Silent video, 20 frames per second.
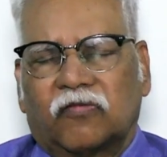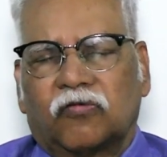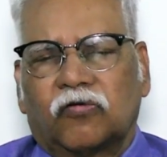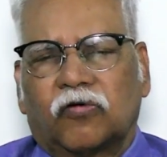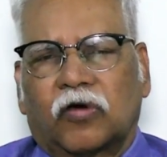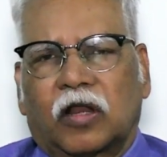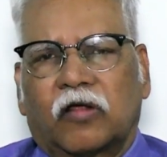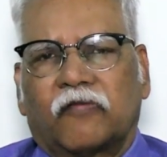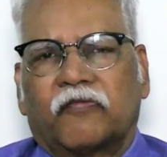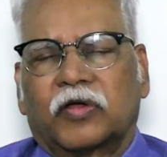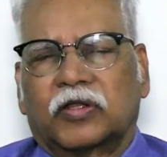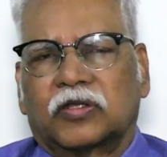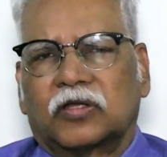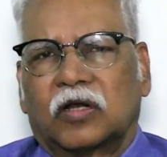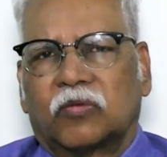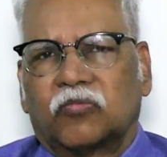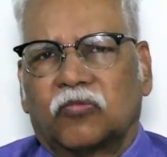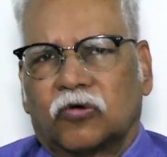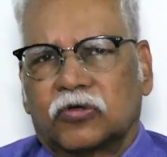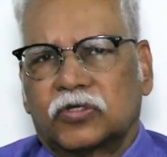who are
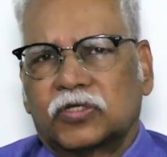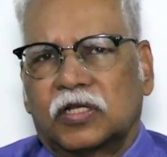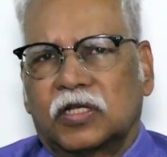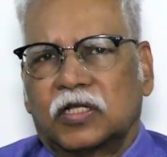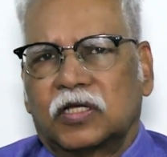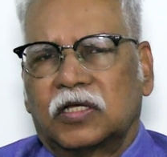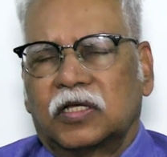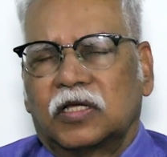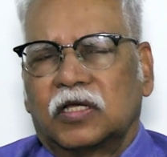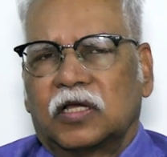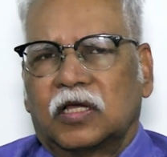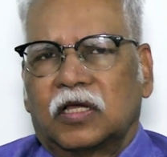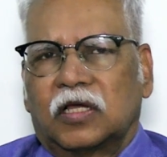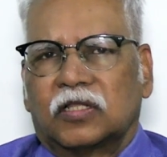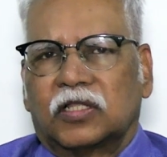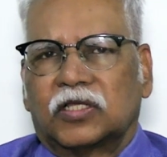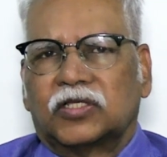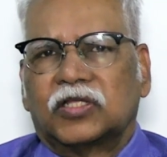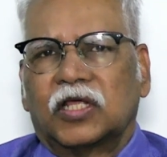affected mostly, the